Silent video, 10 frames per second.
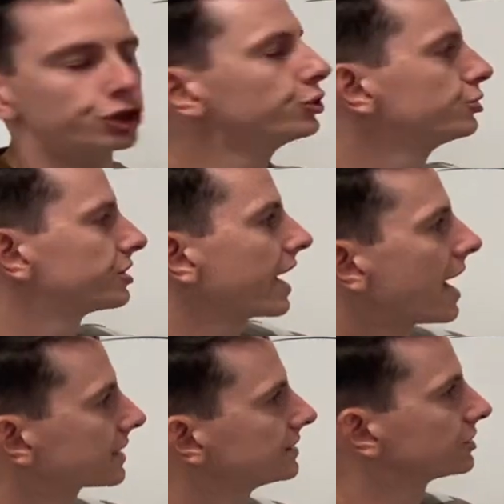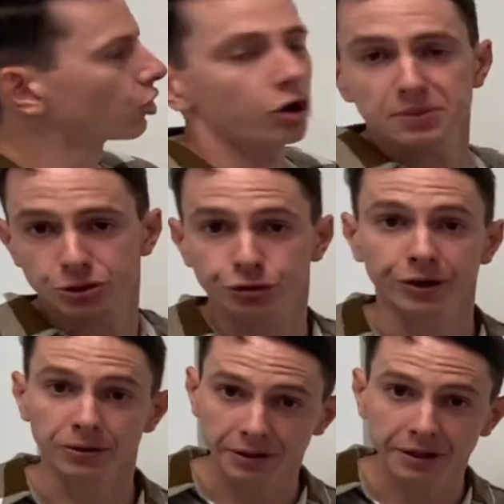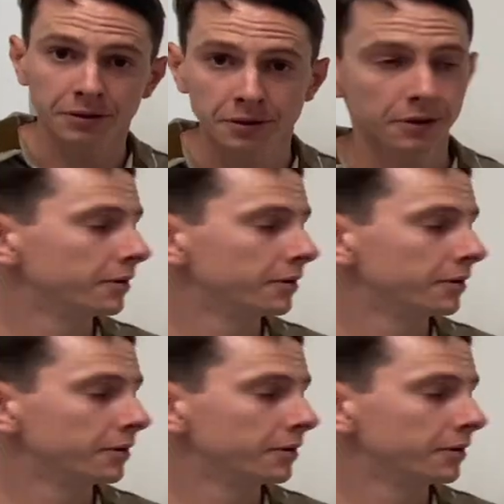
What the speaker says: choose the axis arbitrarily,